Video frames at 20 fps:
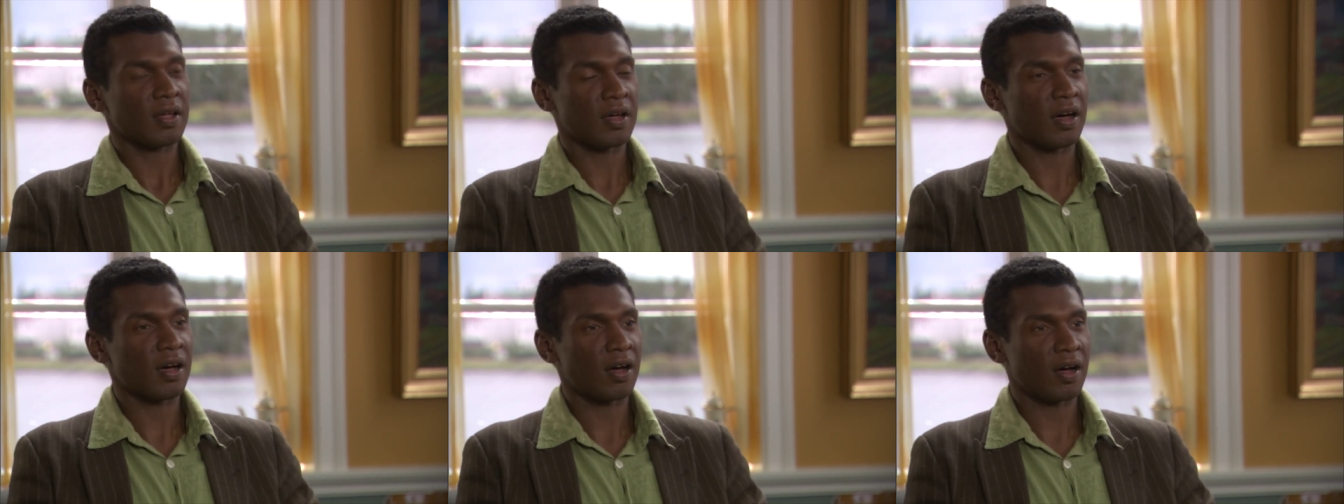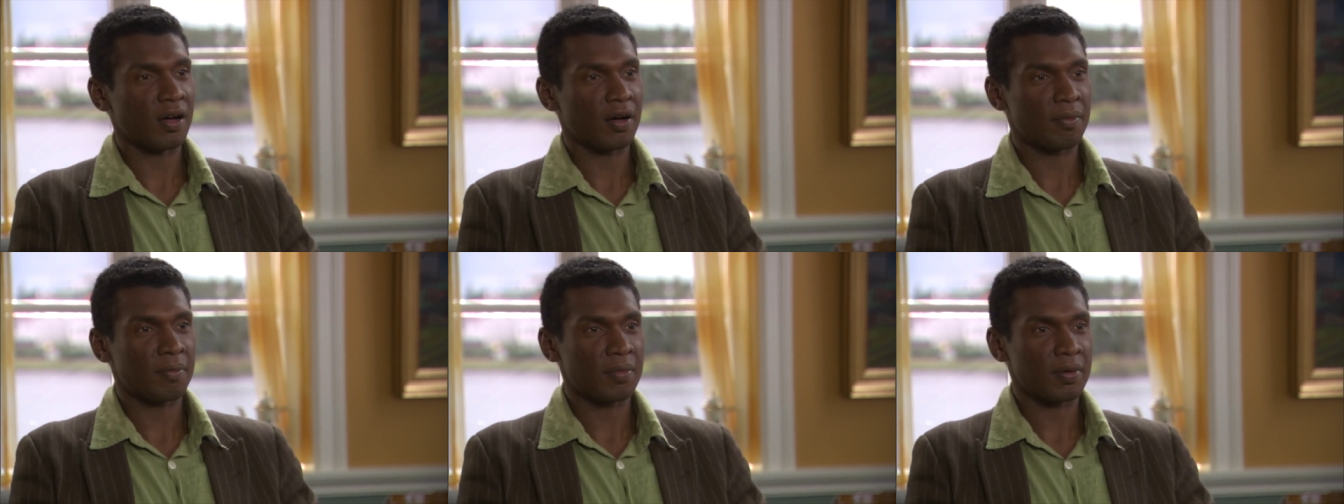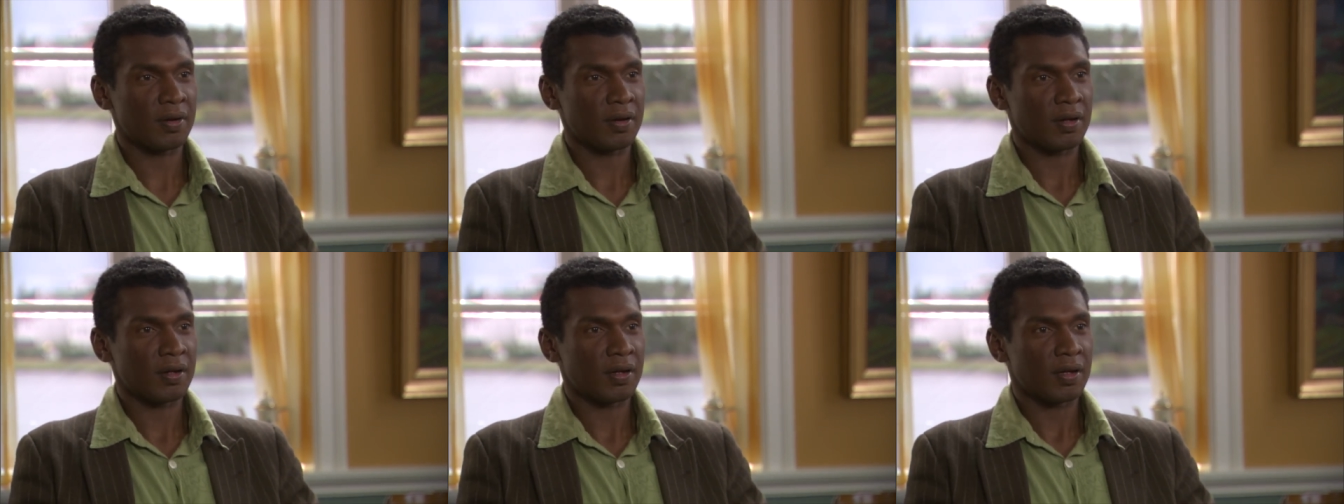
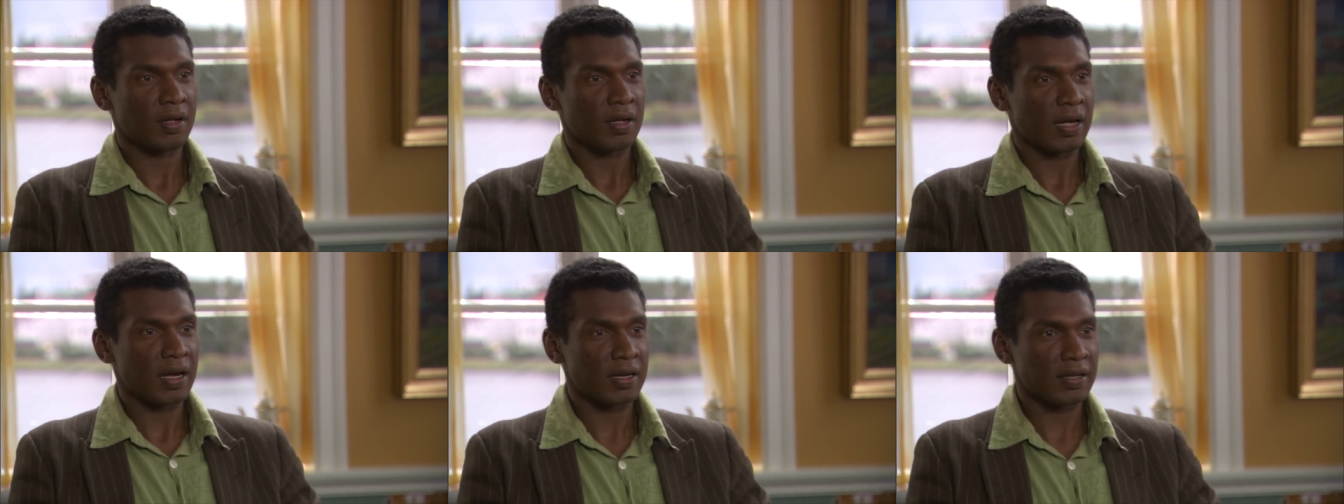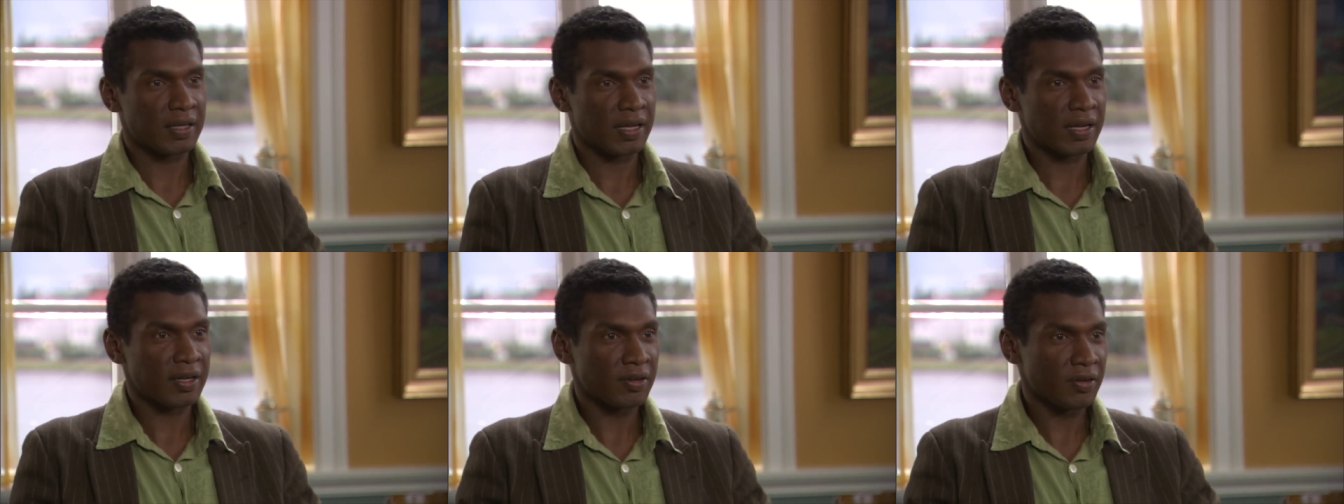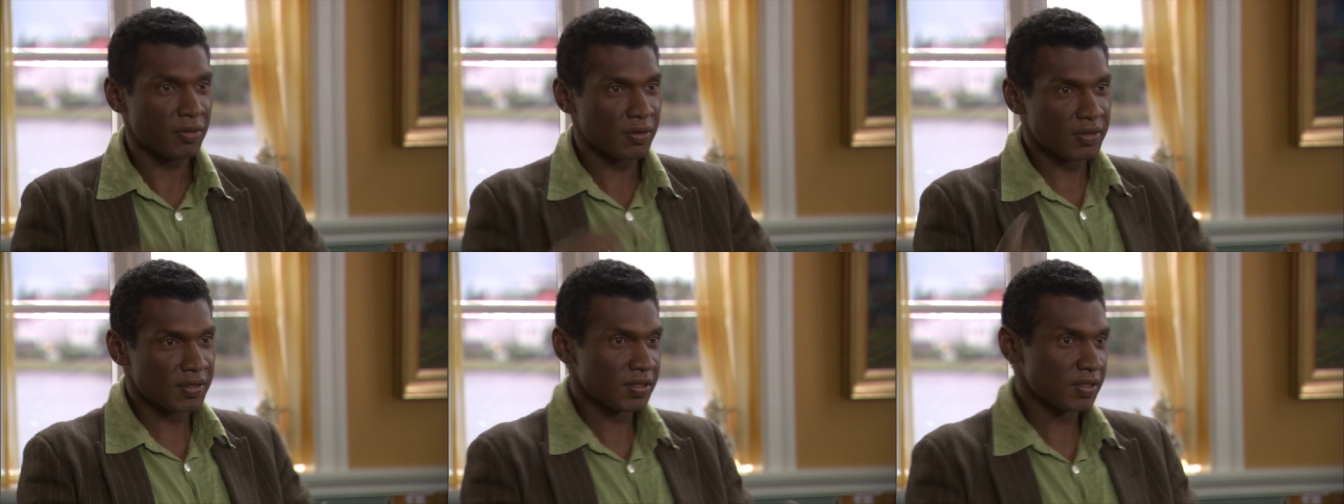um, and then
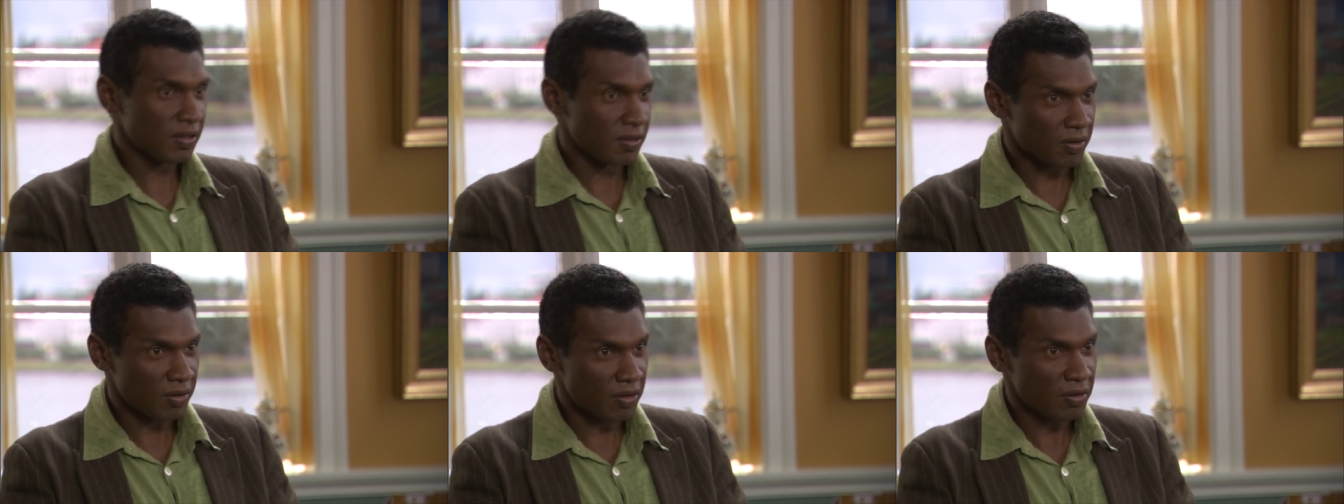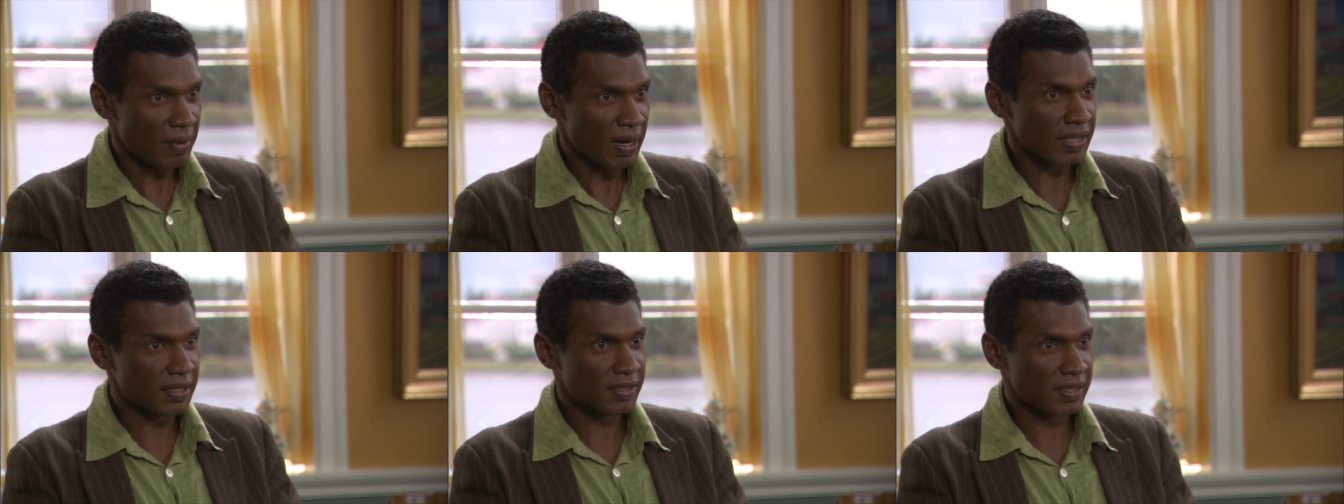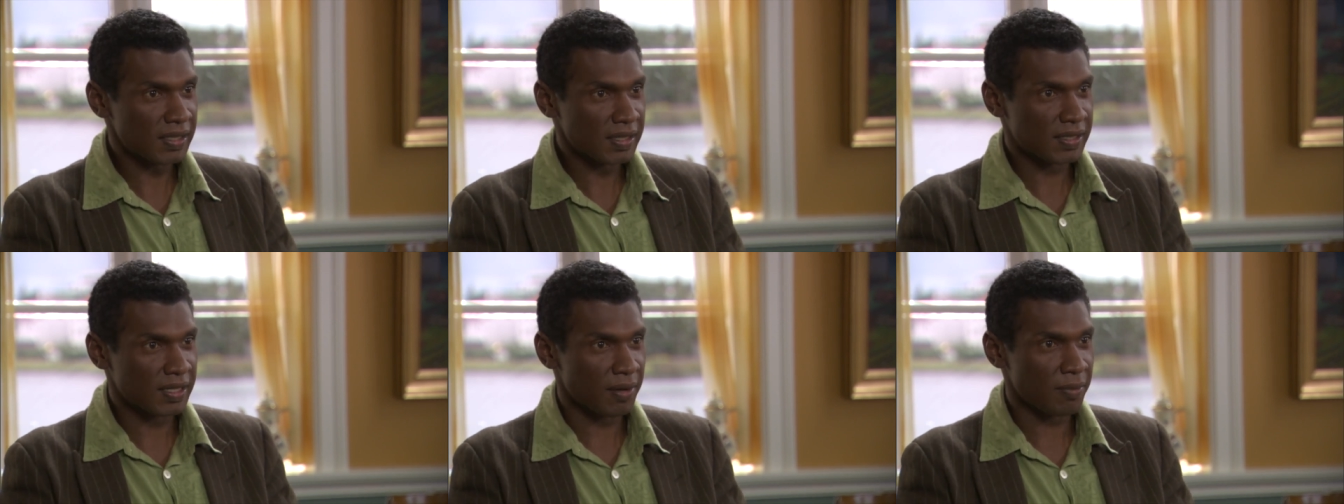you, you, you might
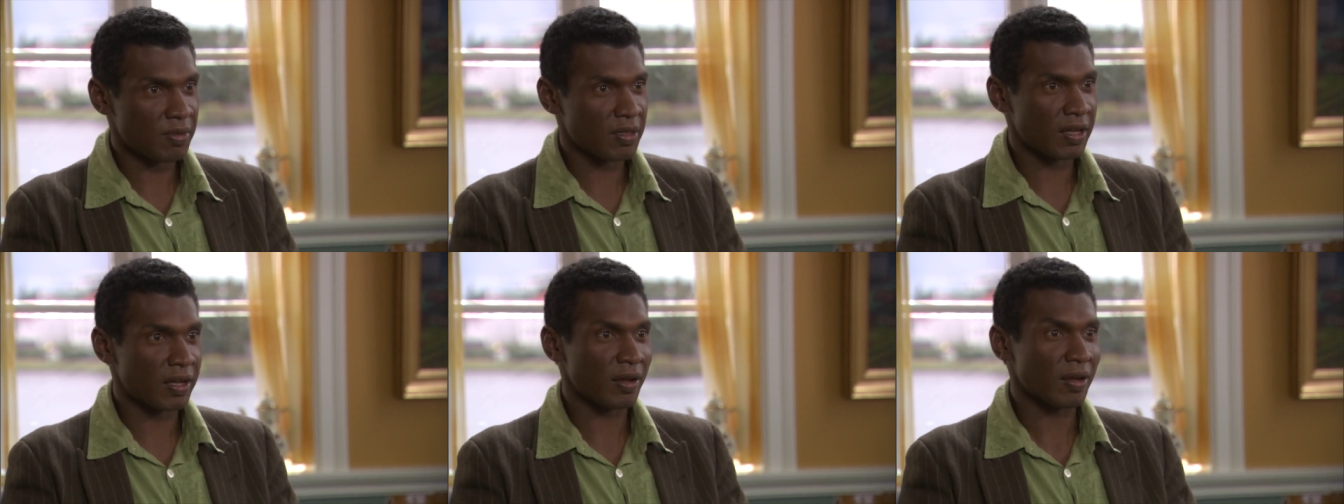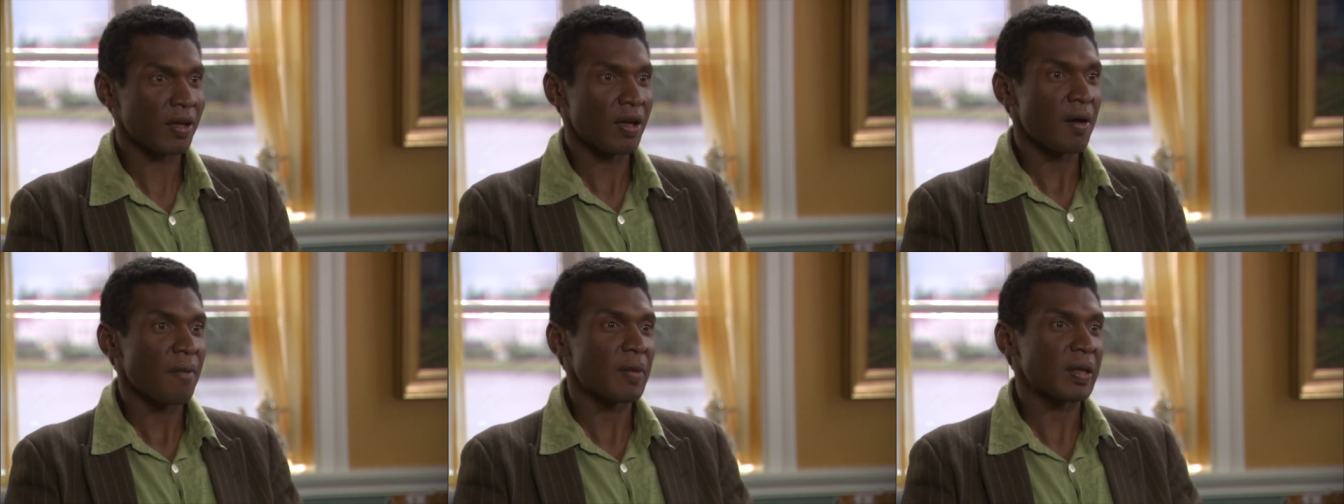see something,